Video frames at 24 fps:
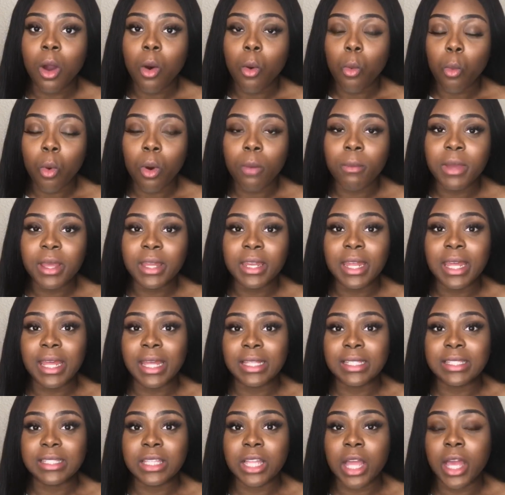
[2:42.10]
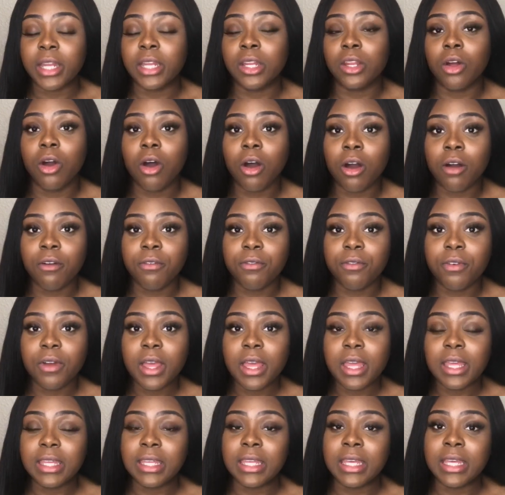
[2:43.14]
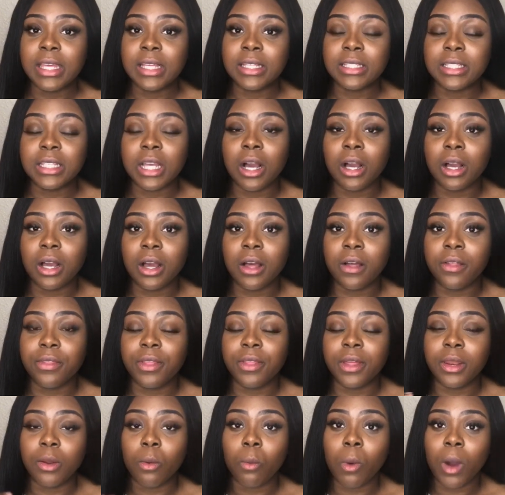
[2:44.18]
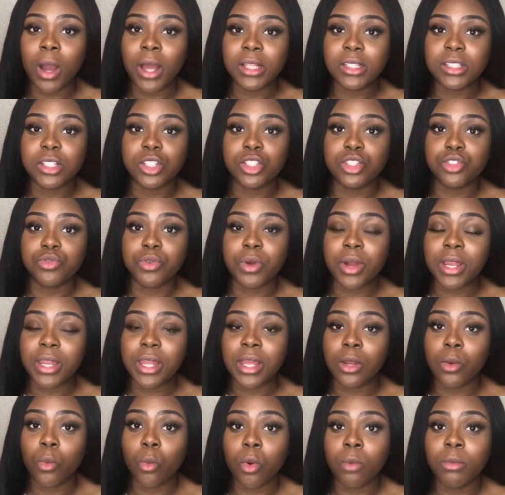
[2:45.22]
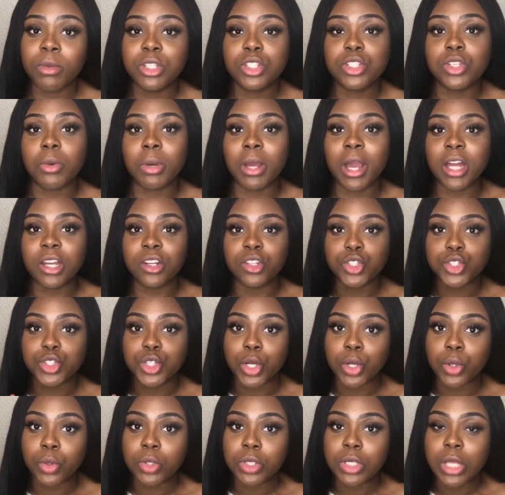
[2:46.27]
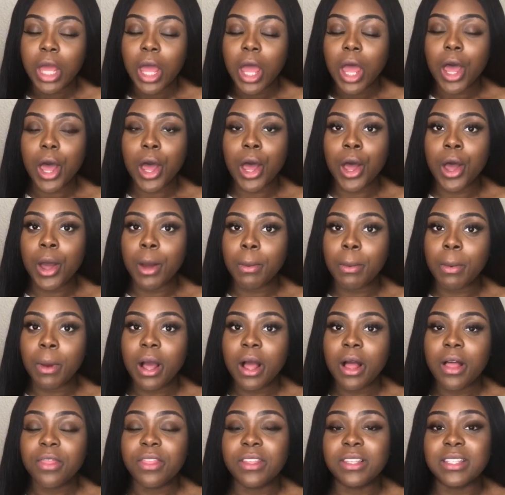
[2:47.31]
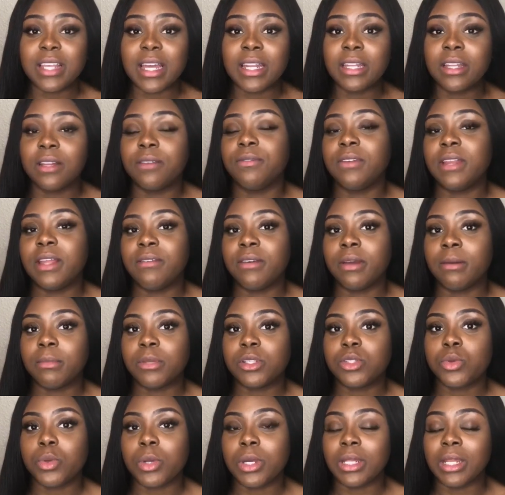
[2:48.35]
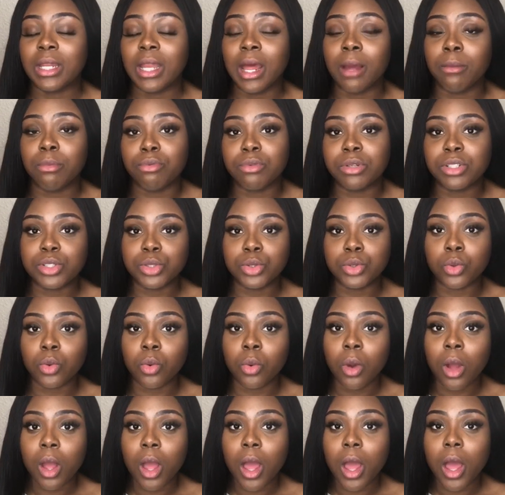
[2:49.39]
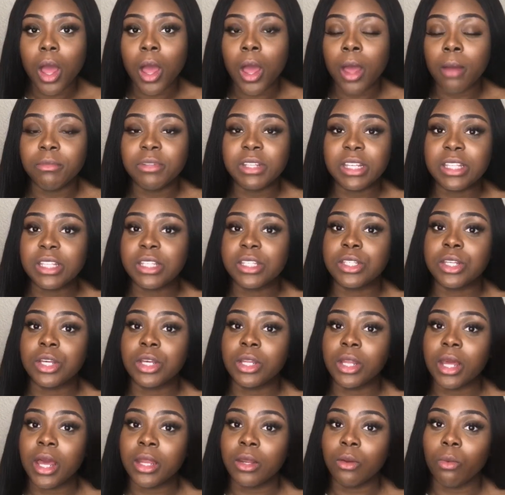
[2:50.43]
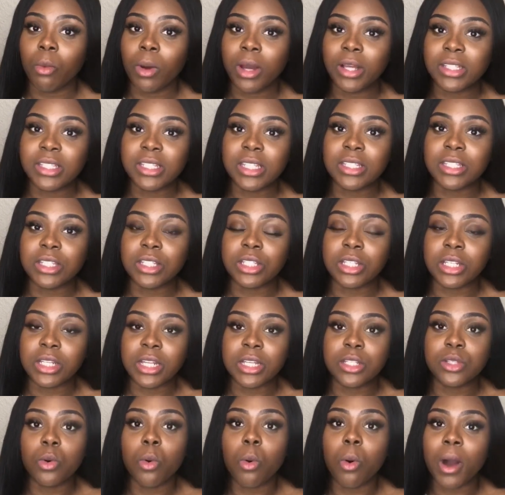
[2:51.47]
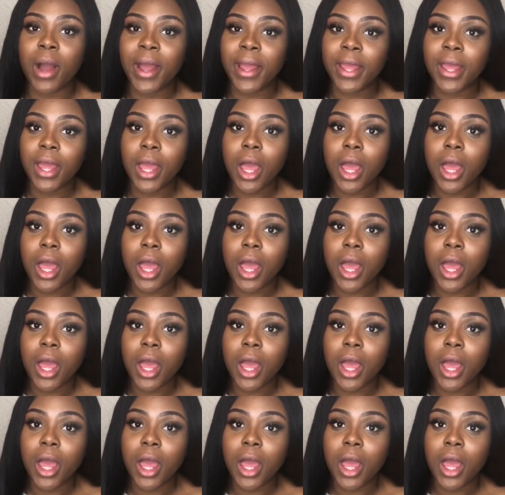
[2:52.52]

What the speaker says: woman, it's 9.5 years younger than a white Australian woman. So it kind of shows the standard of living between an Aboriginal citizen and a white citizen is quite